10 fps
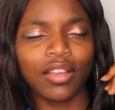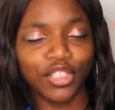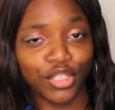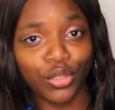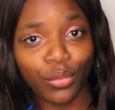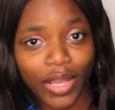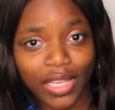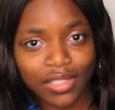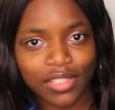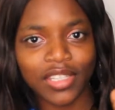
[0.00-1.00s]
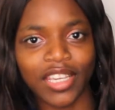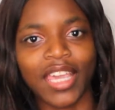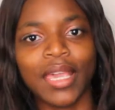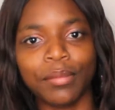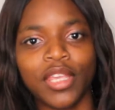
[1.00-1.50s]
the US he
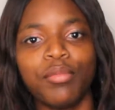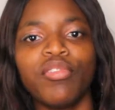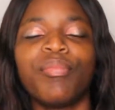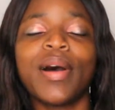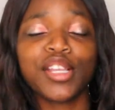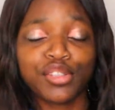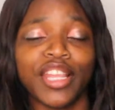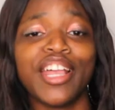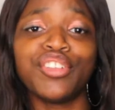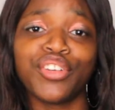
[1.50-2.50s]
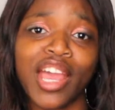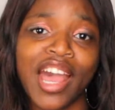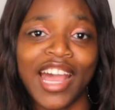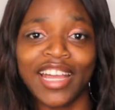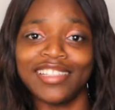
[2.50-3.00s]
came he moved back to Nigeria
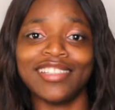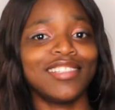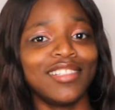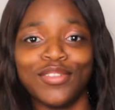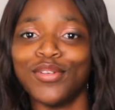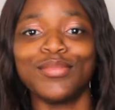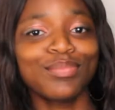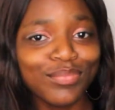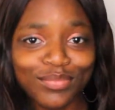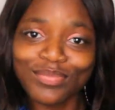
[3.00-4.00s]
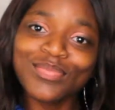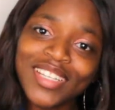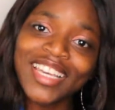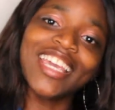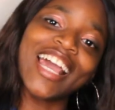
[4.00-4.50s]
and you know
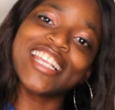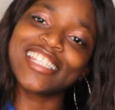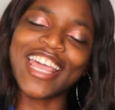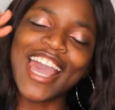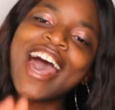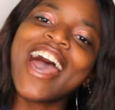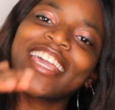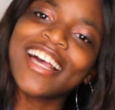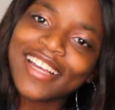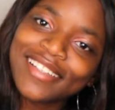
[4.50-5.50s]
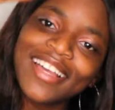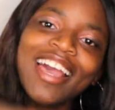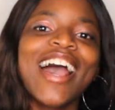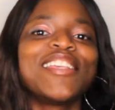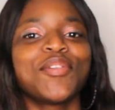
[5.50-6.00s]
he has like higher
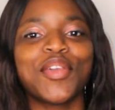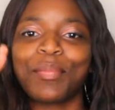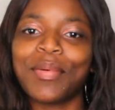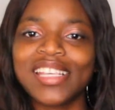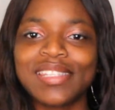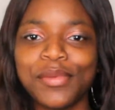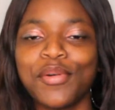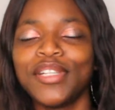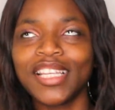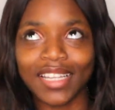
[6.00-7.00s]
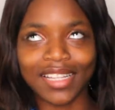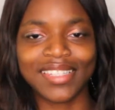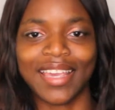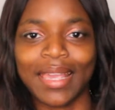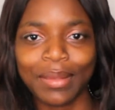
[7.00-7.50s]
so he passed me only that
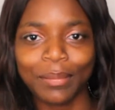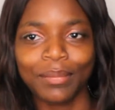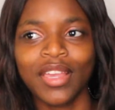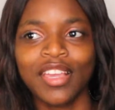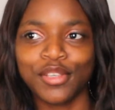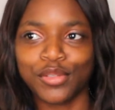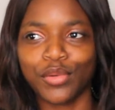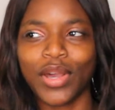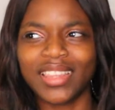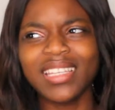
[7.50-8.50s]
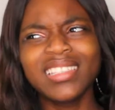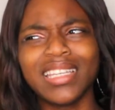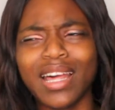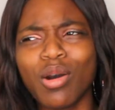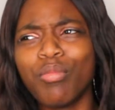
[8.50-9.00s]
time so i think
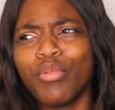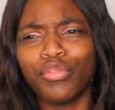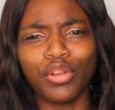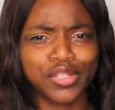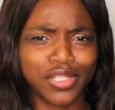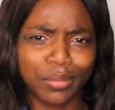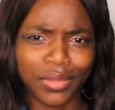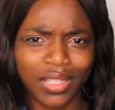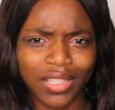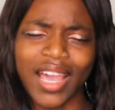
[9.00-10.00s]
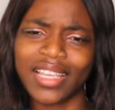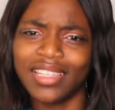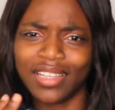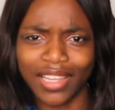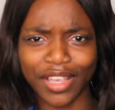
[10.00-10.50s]
they now moved or something yeah
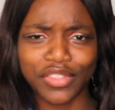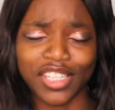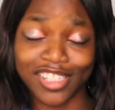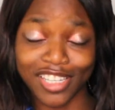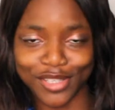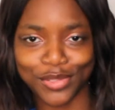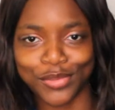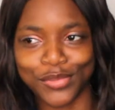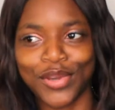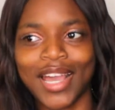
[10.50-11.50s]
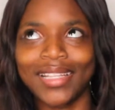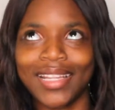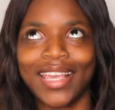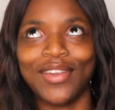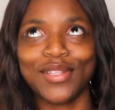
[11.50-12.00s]
they left in js2 and
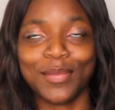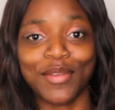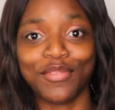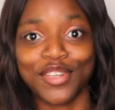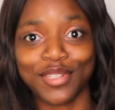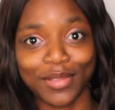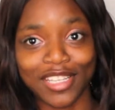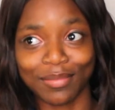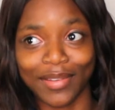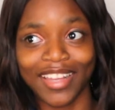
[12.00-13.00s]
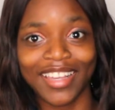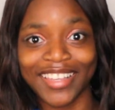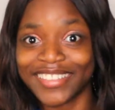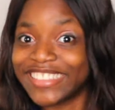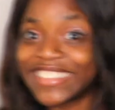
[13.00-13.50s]
i got my first place back